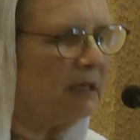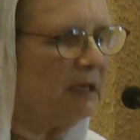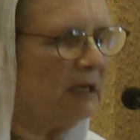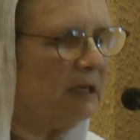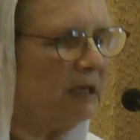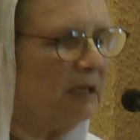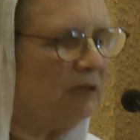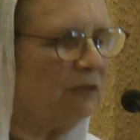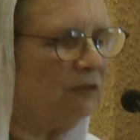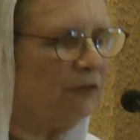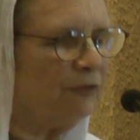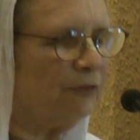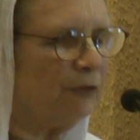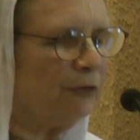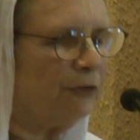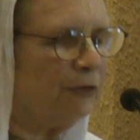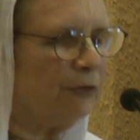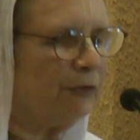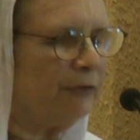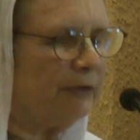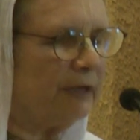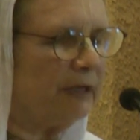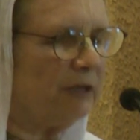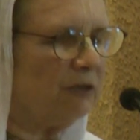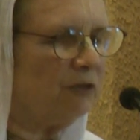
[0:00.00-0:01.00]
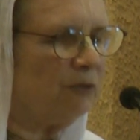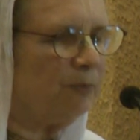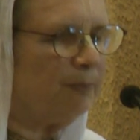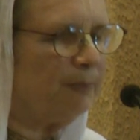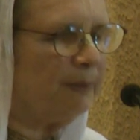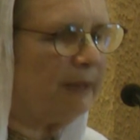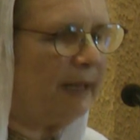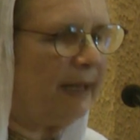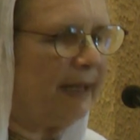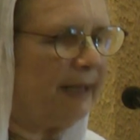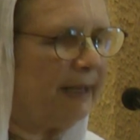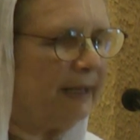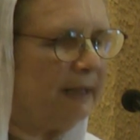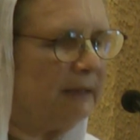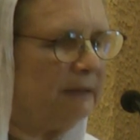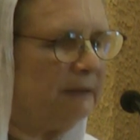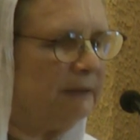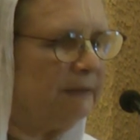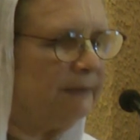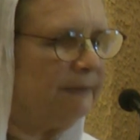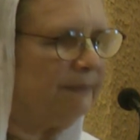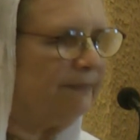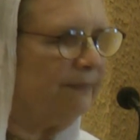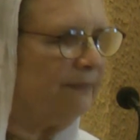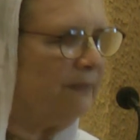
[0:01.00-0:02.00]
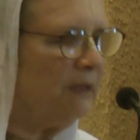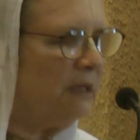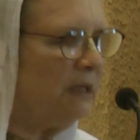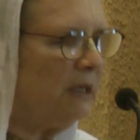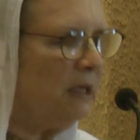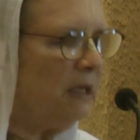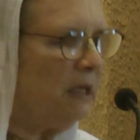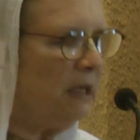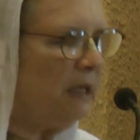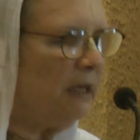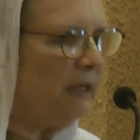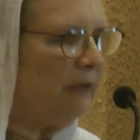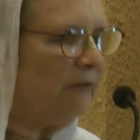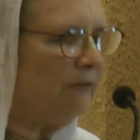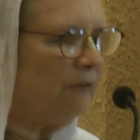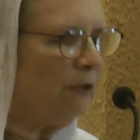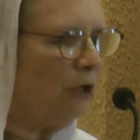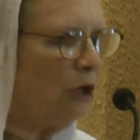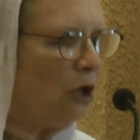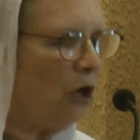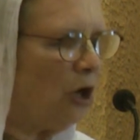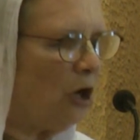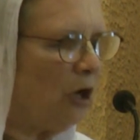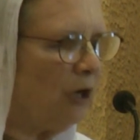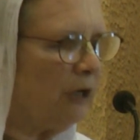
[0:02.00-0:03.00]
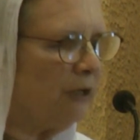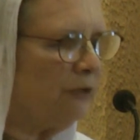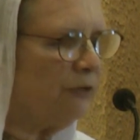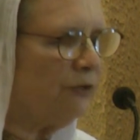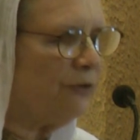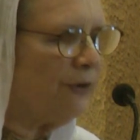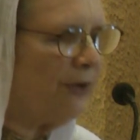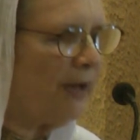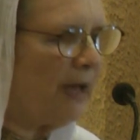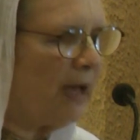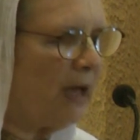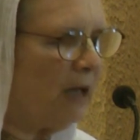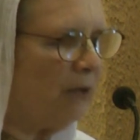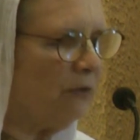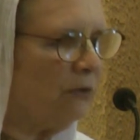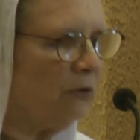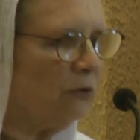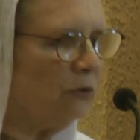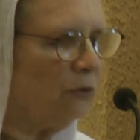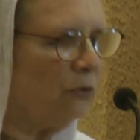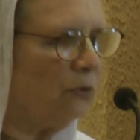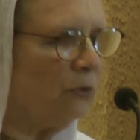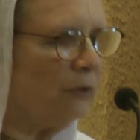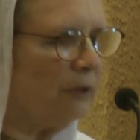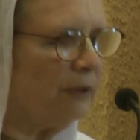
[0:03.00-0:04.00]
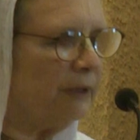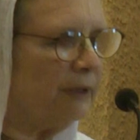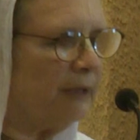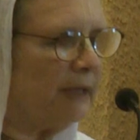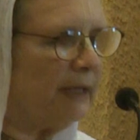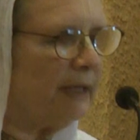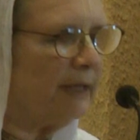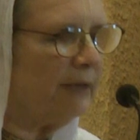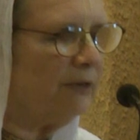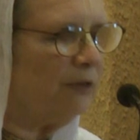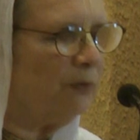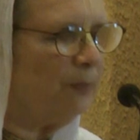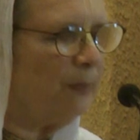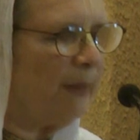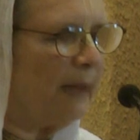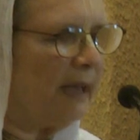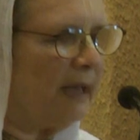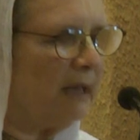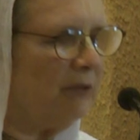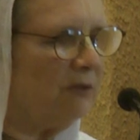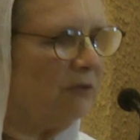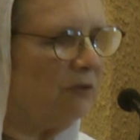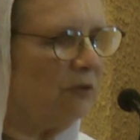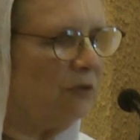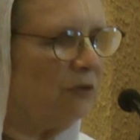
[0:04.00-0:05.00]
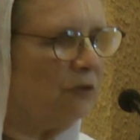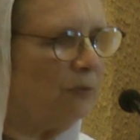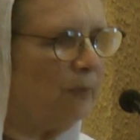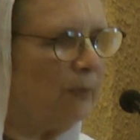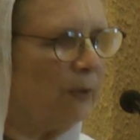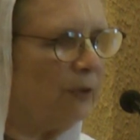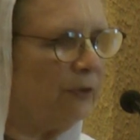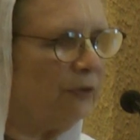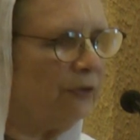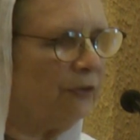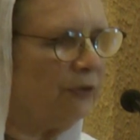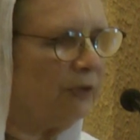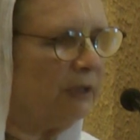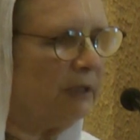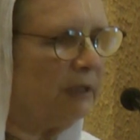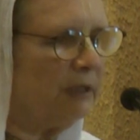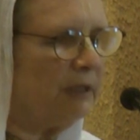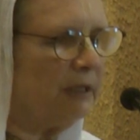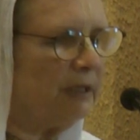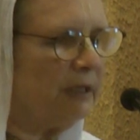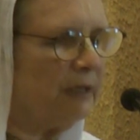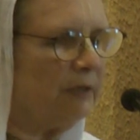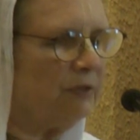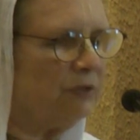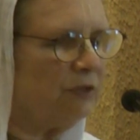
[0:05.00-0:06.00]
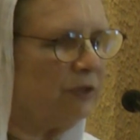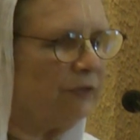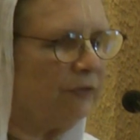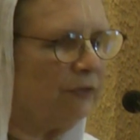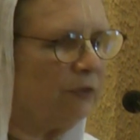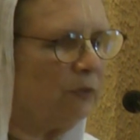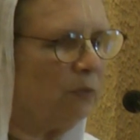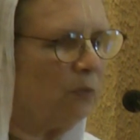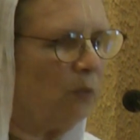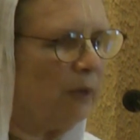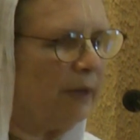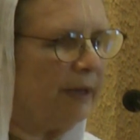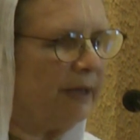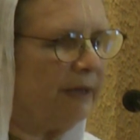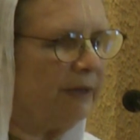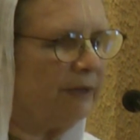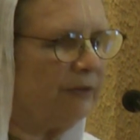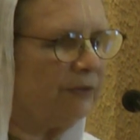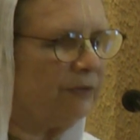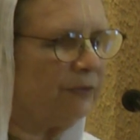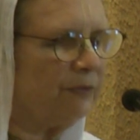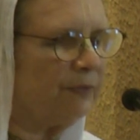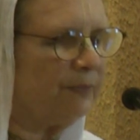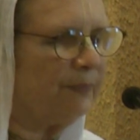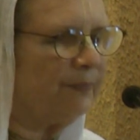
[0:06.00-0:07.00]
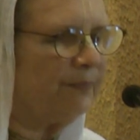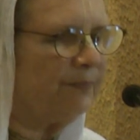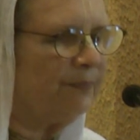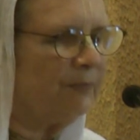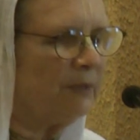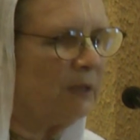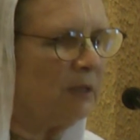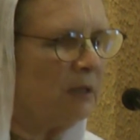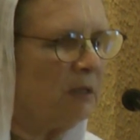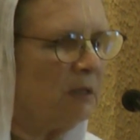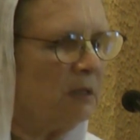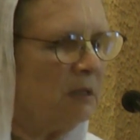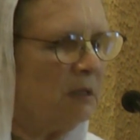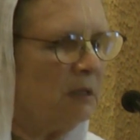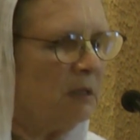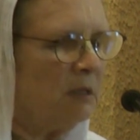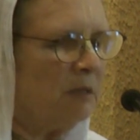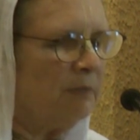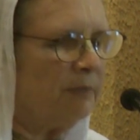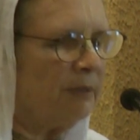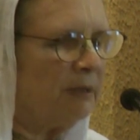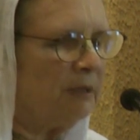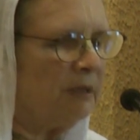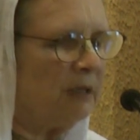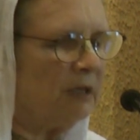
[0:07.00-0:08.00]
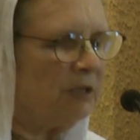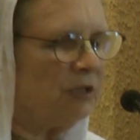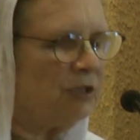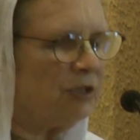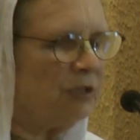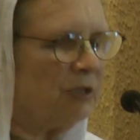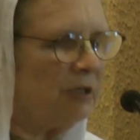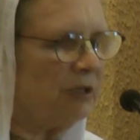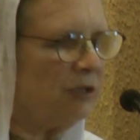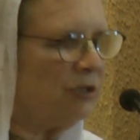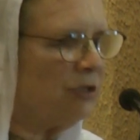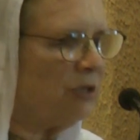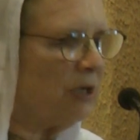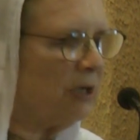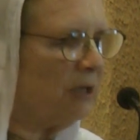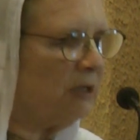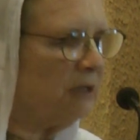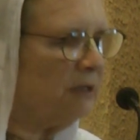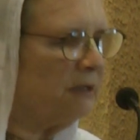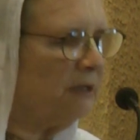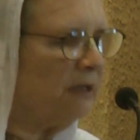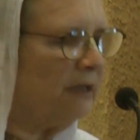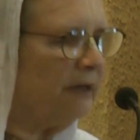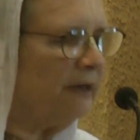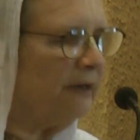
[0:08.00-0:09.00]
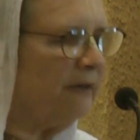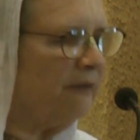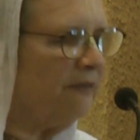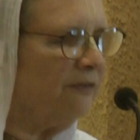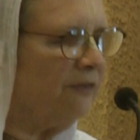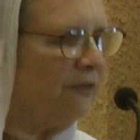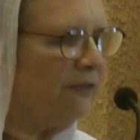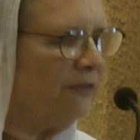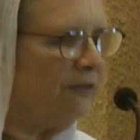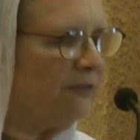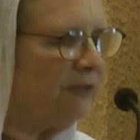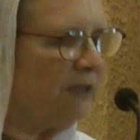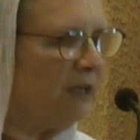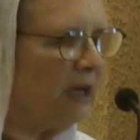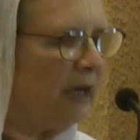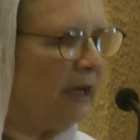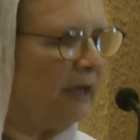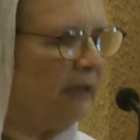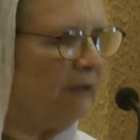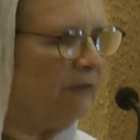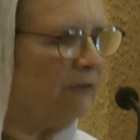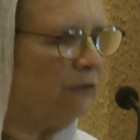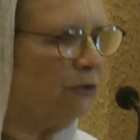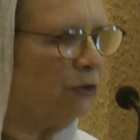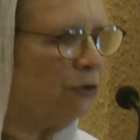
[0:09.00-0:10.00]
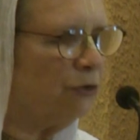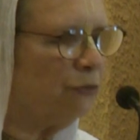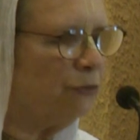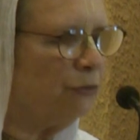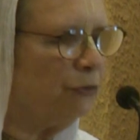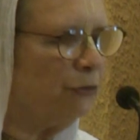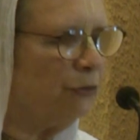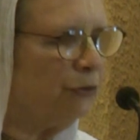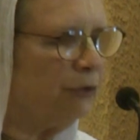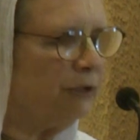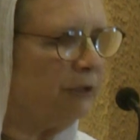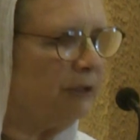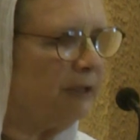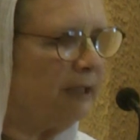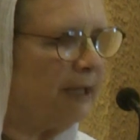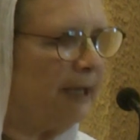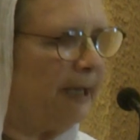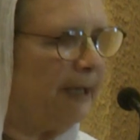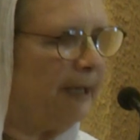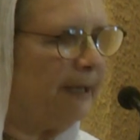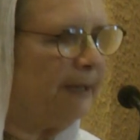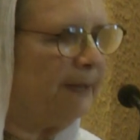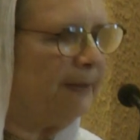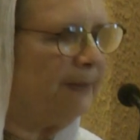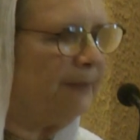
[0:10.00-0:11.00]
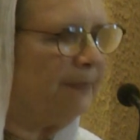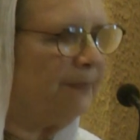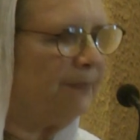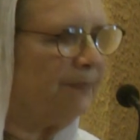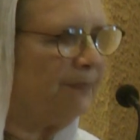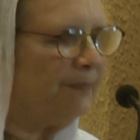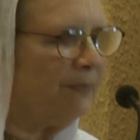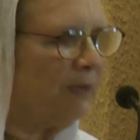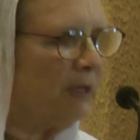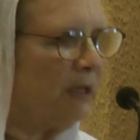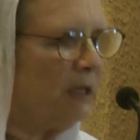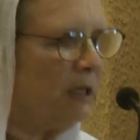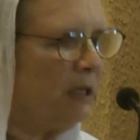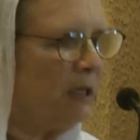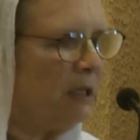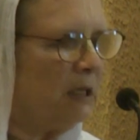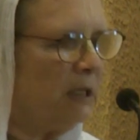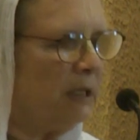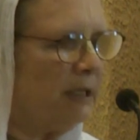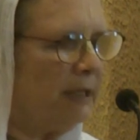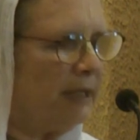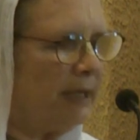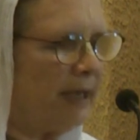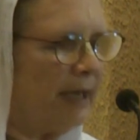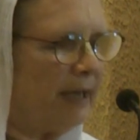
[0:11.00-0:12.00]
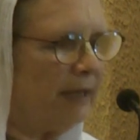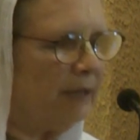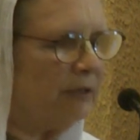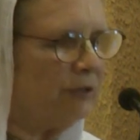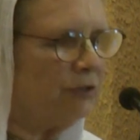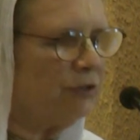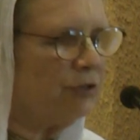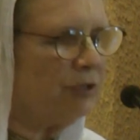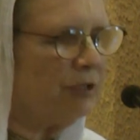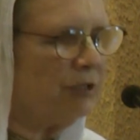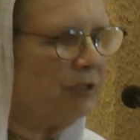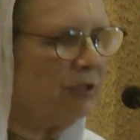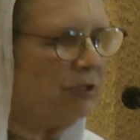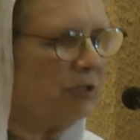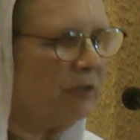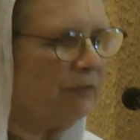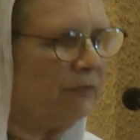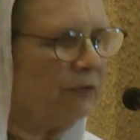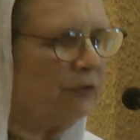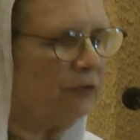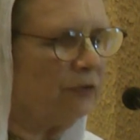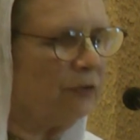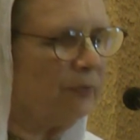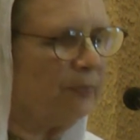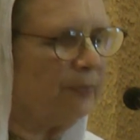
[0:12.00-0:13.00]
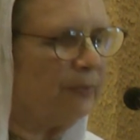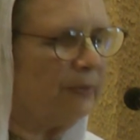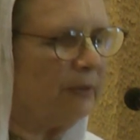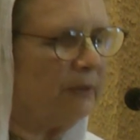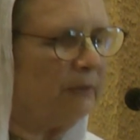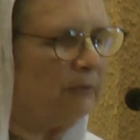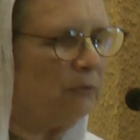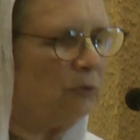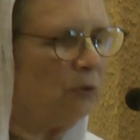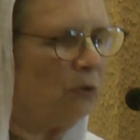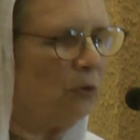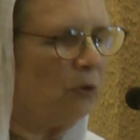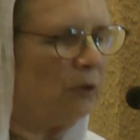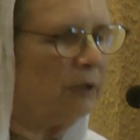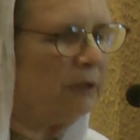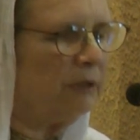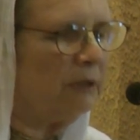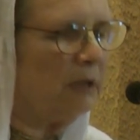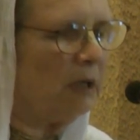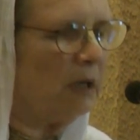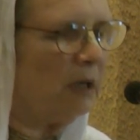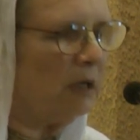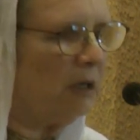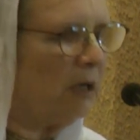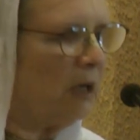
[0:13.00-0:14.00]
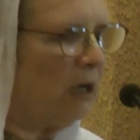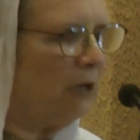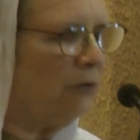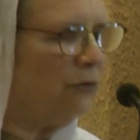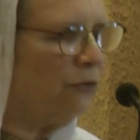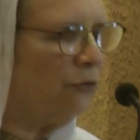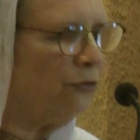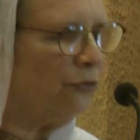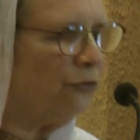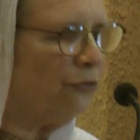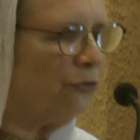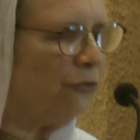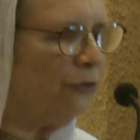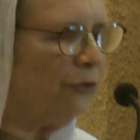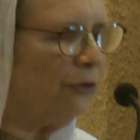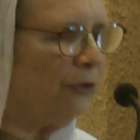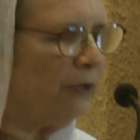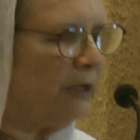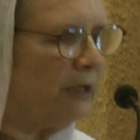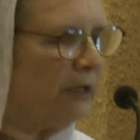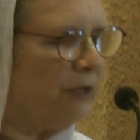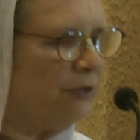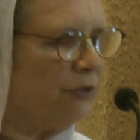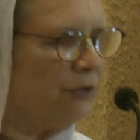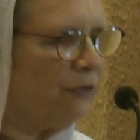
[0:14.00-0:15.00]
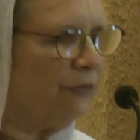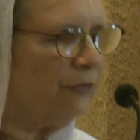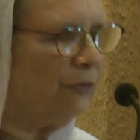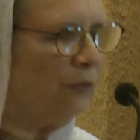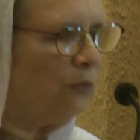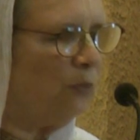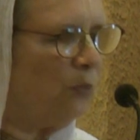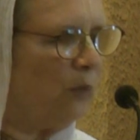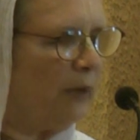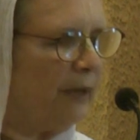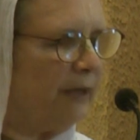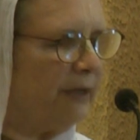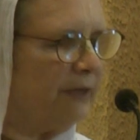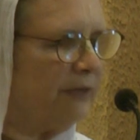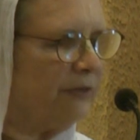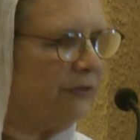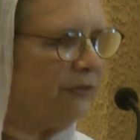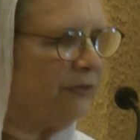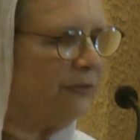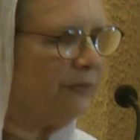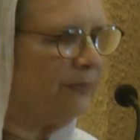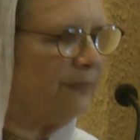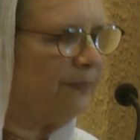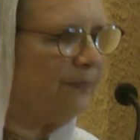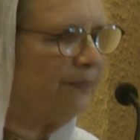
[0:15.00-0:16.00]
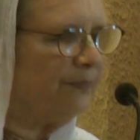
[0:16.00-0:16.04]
is further explained in regard to how the Lord expands his mercy in different ways. Parasya Shaktara Vividaya Vashruyate. The energies of the Supreme Lord are understood in different ways.